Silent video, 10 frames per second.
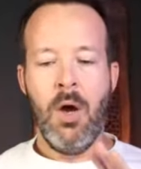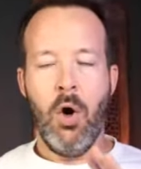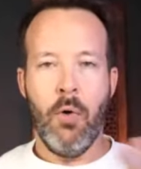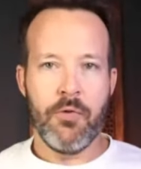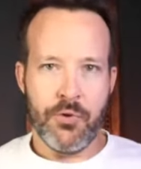
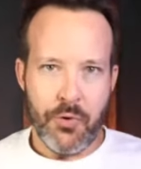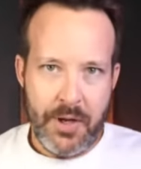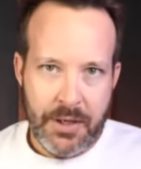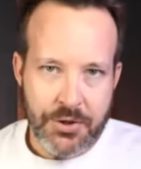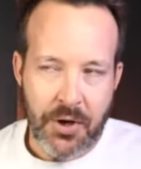over the
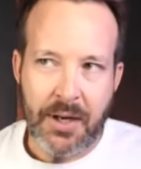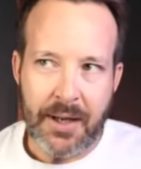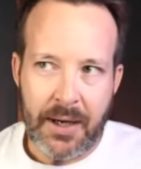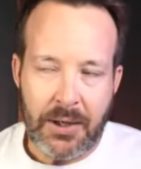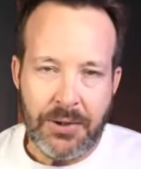range right
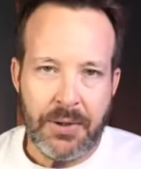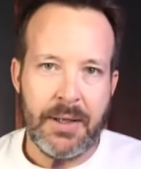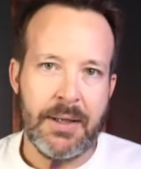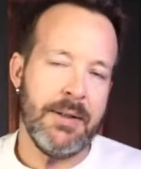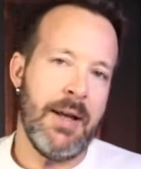now
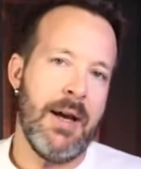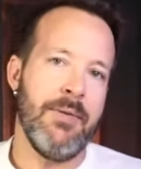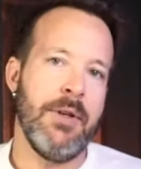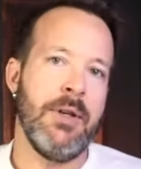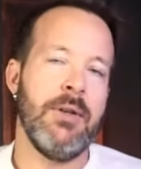and
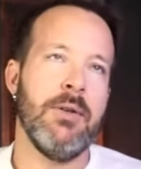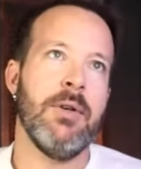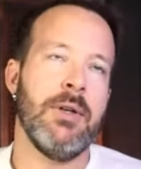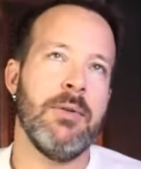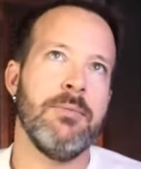having
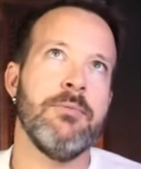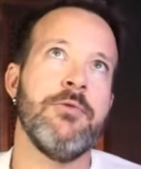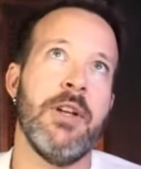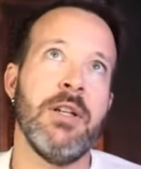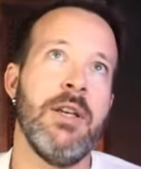
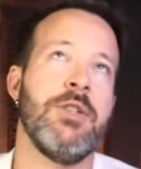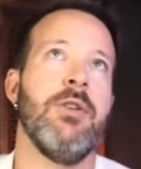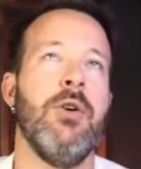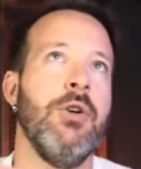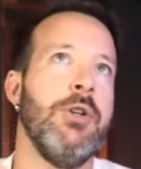ventilation
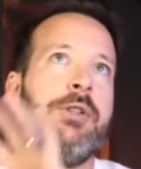hoods